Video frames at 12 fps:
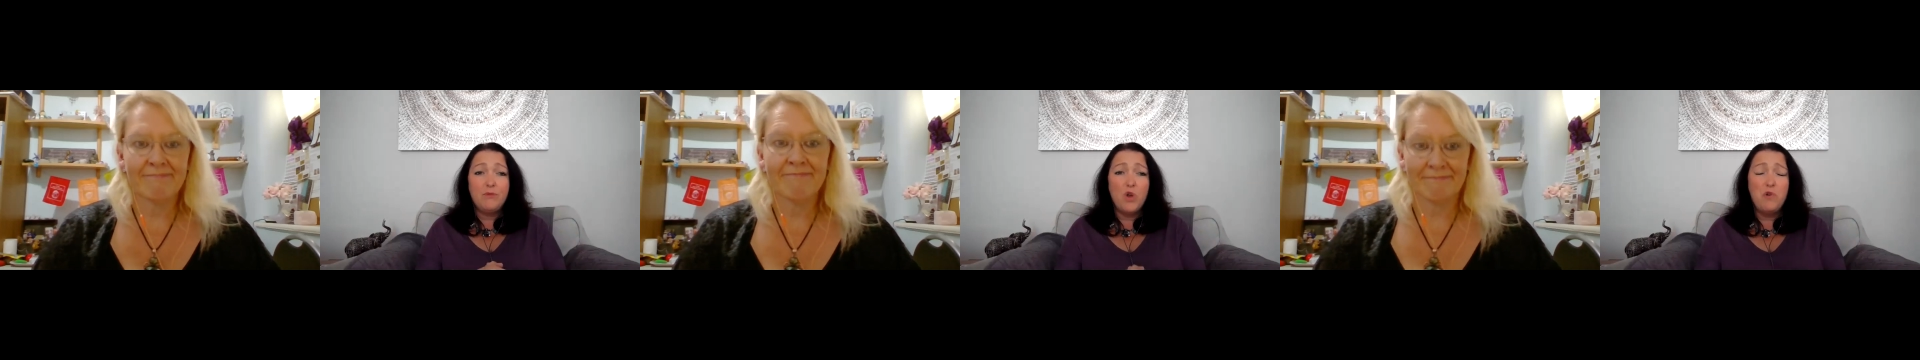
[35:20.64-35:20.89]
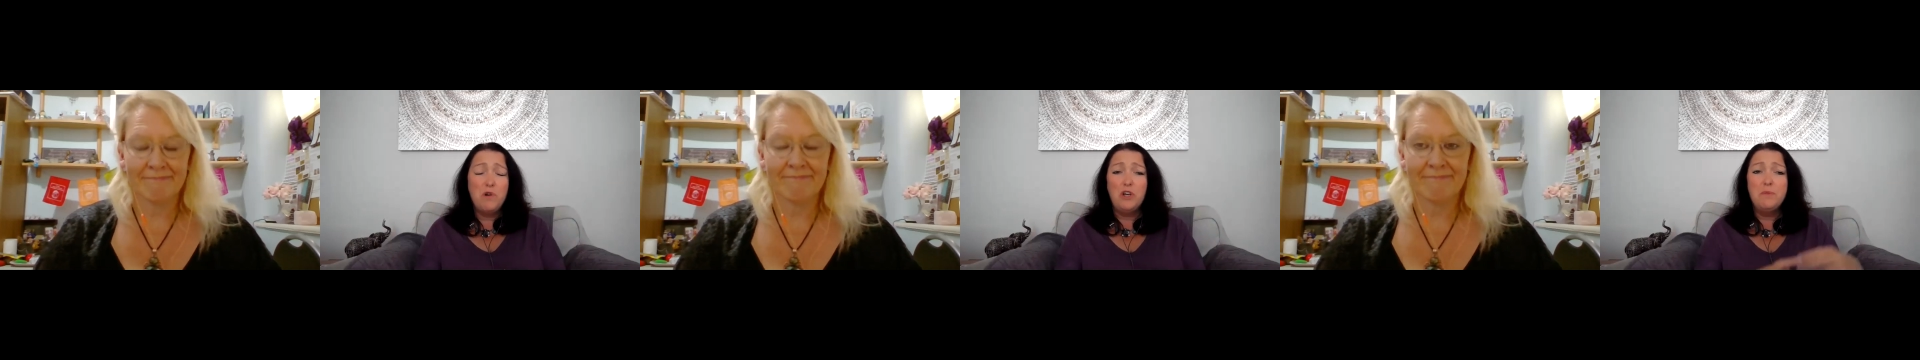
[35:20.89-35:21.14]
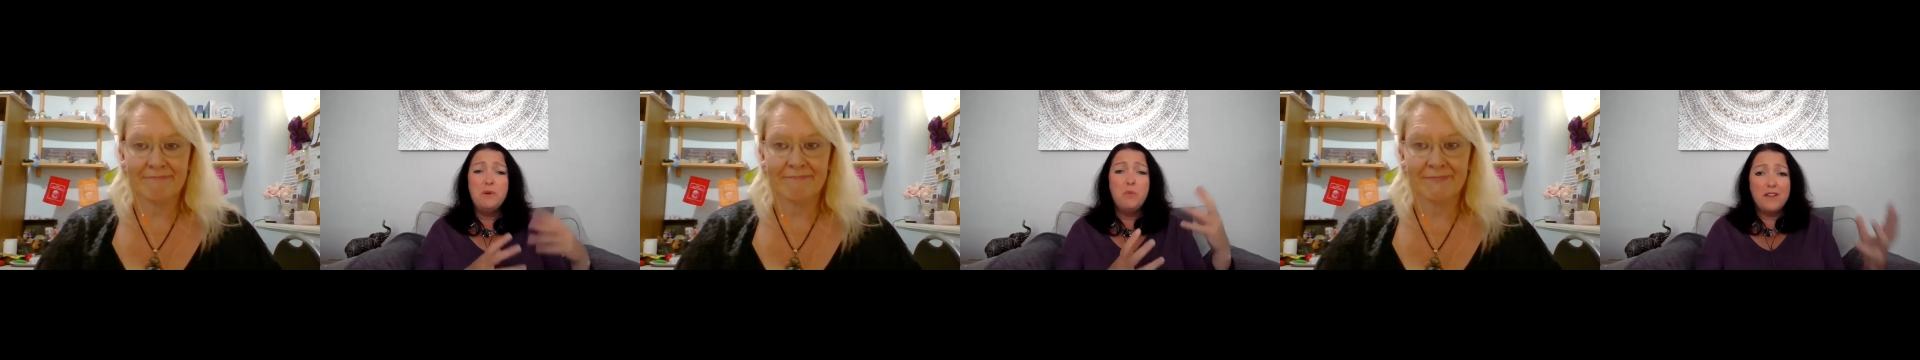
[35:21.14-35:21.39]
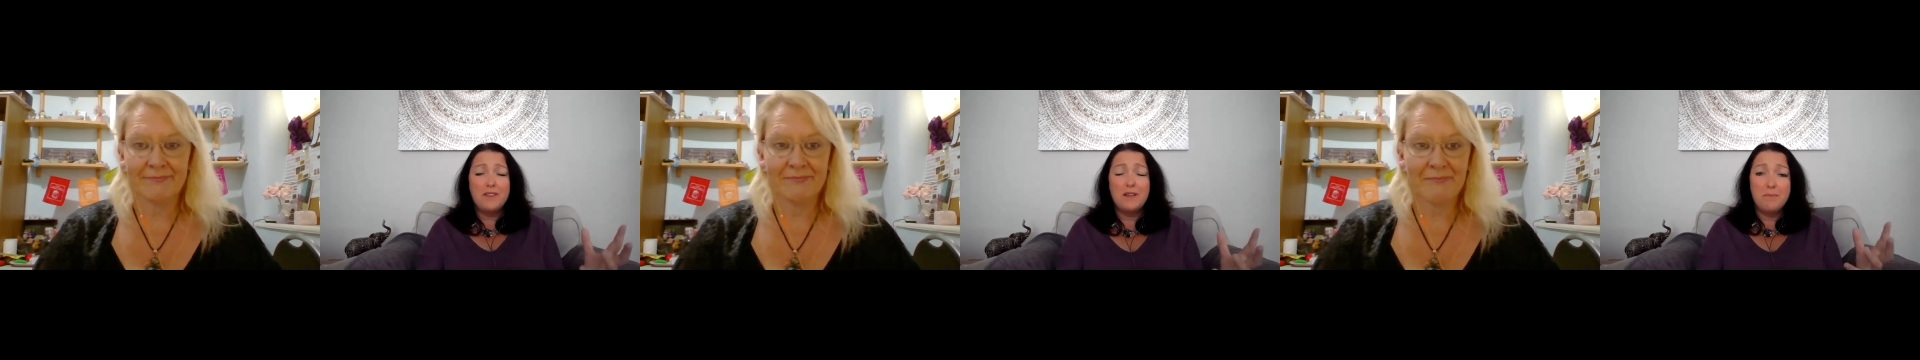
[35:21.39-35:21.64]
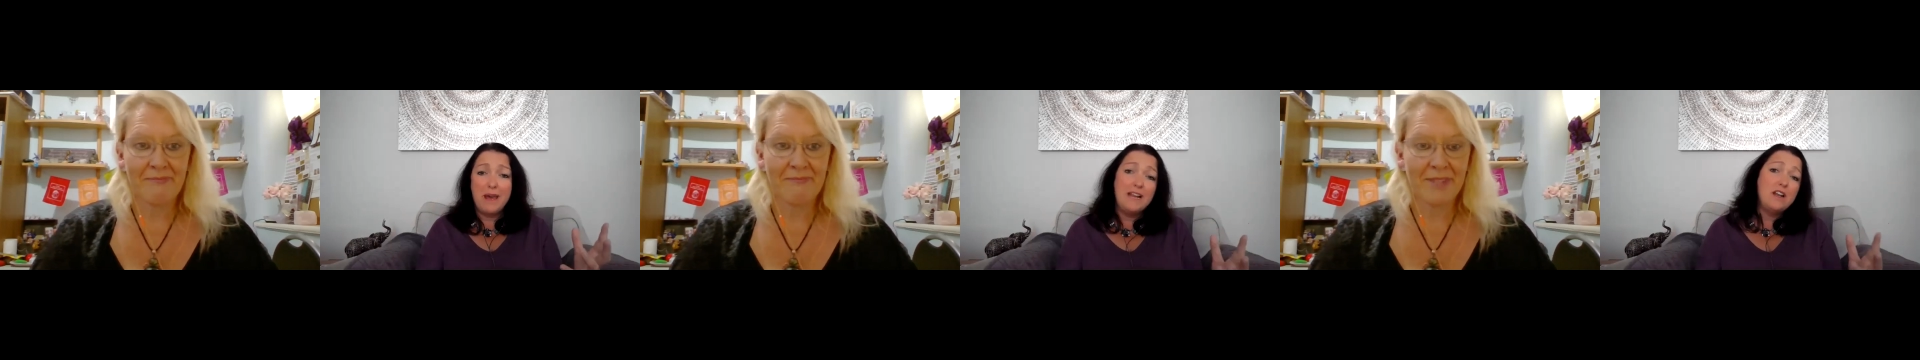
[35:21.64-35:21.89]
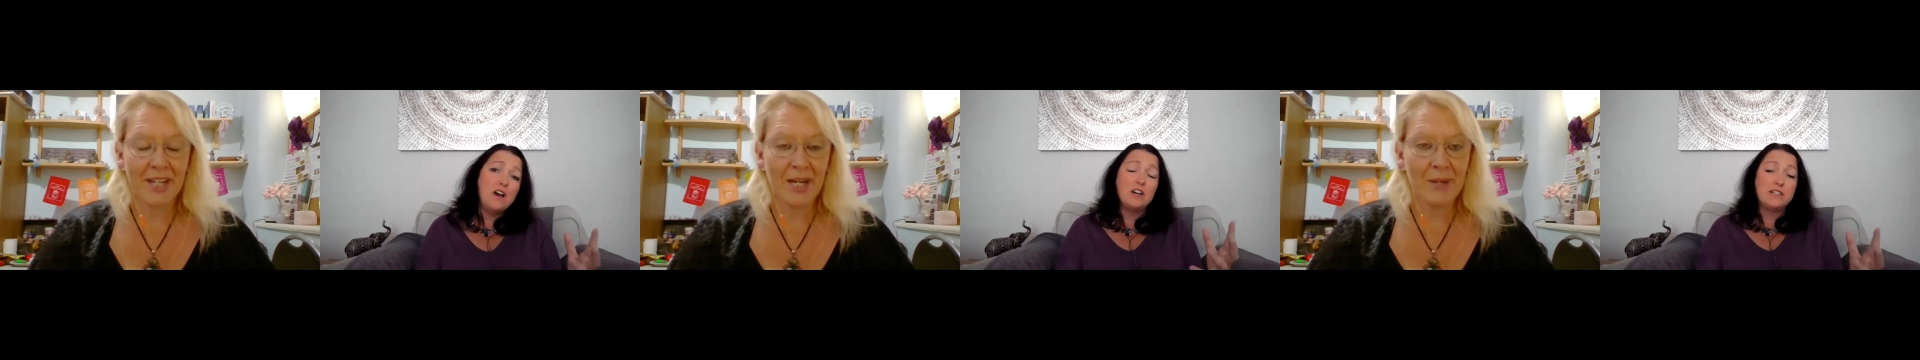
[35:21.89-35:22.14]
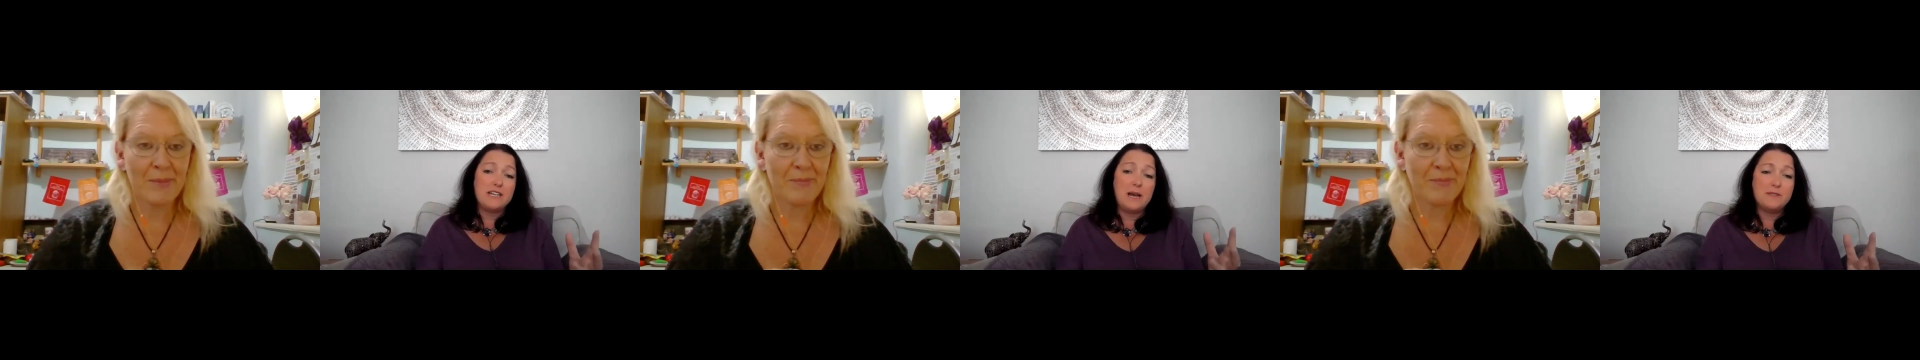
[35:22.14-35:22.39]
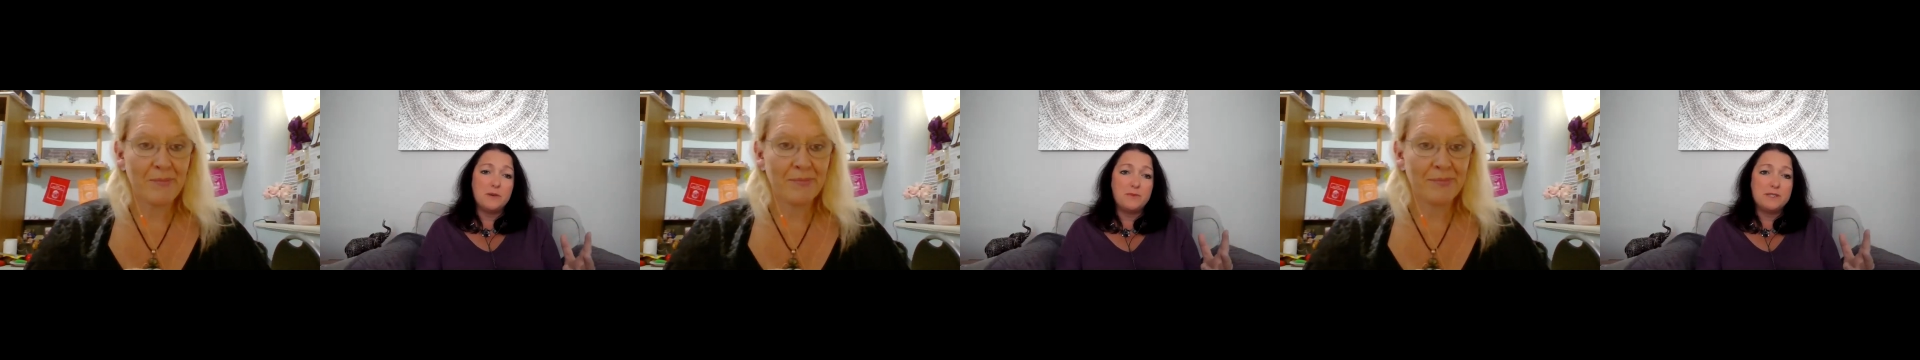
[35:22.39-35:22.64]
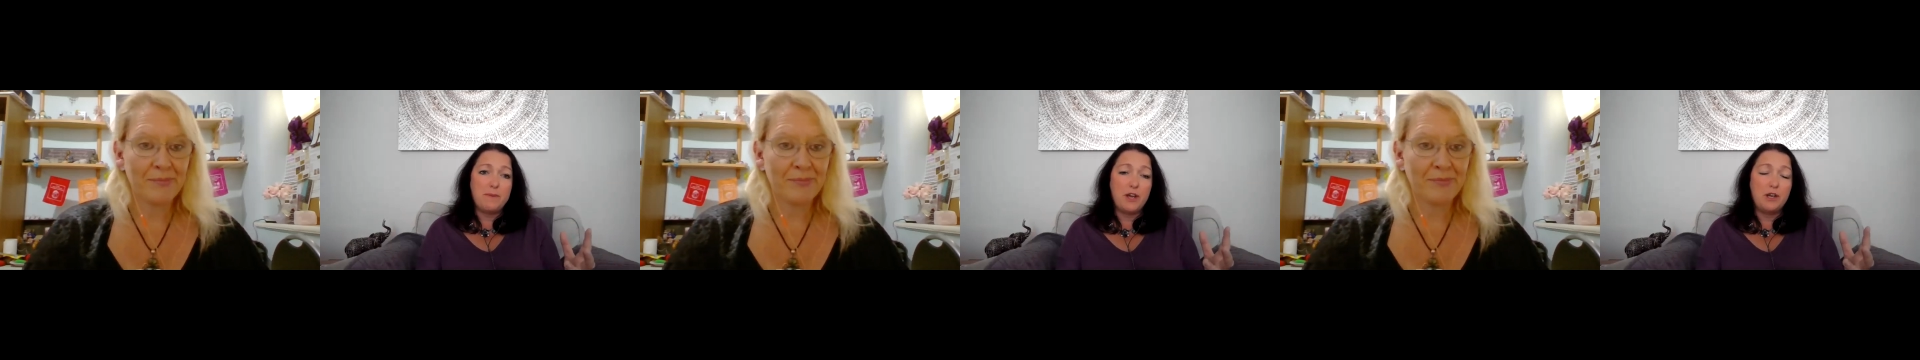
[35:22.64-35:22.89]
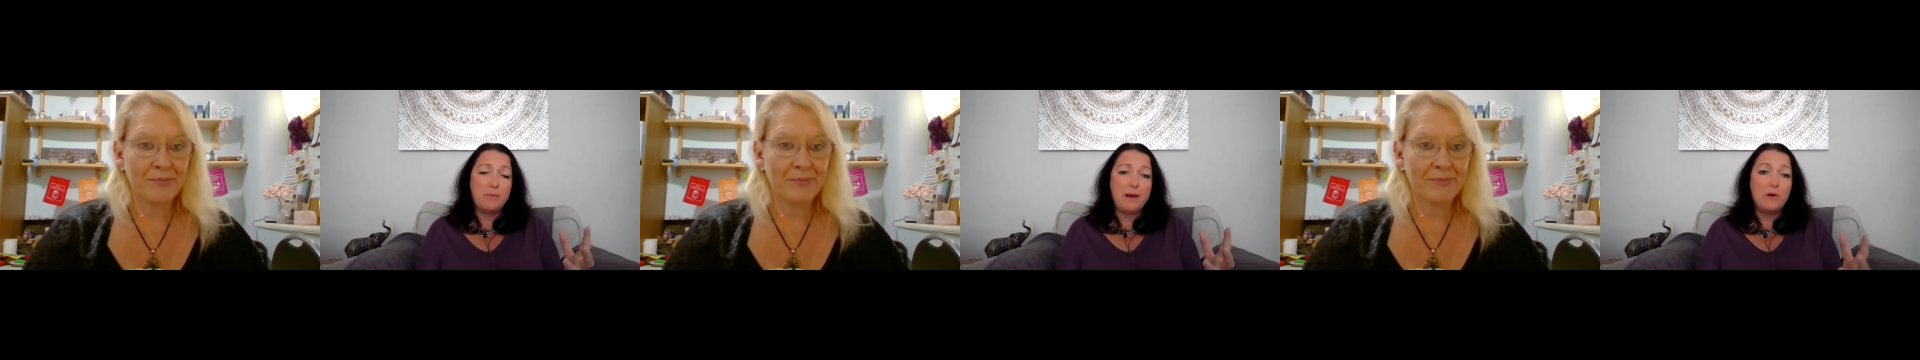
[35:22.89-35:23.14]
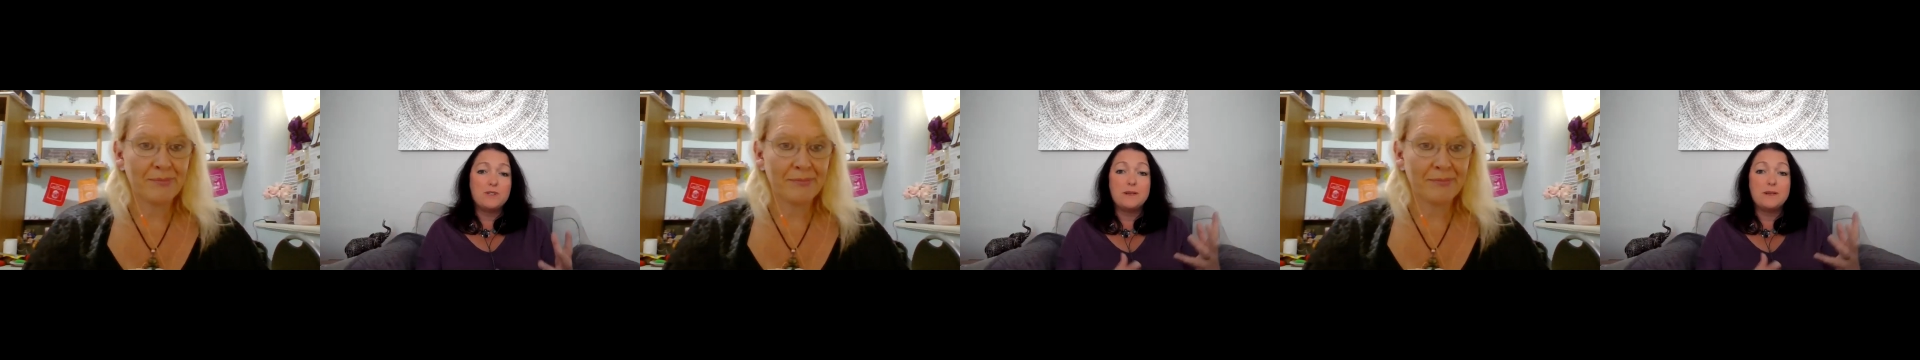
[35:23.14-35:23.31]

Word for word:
Speaker 1: or it could be one of the main archetypes that we spoke about, or